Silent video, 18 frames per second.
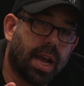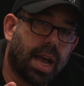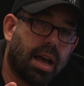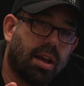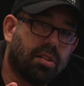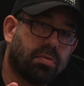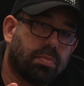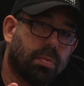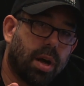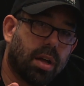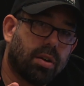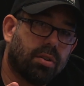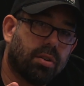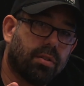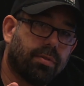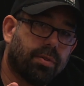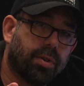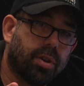house
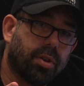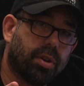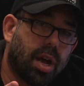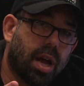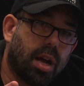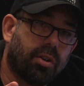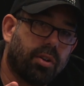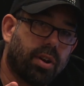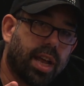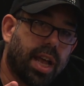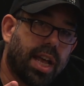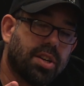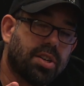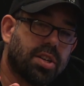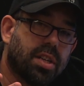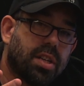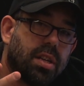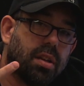monitor for your
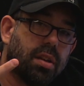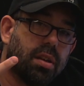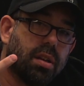congregation,